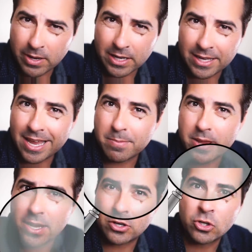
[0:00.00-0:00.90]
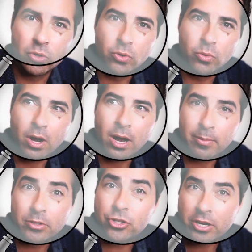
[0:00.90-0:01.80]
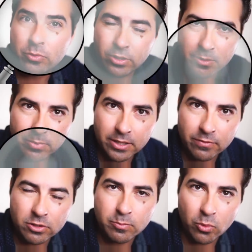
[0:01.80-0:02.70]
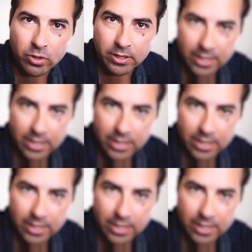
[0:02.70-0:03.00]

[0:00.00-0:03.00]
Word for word: a show where we look at boomers and just be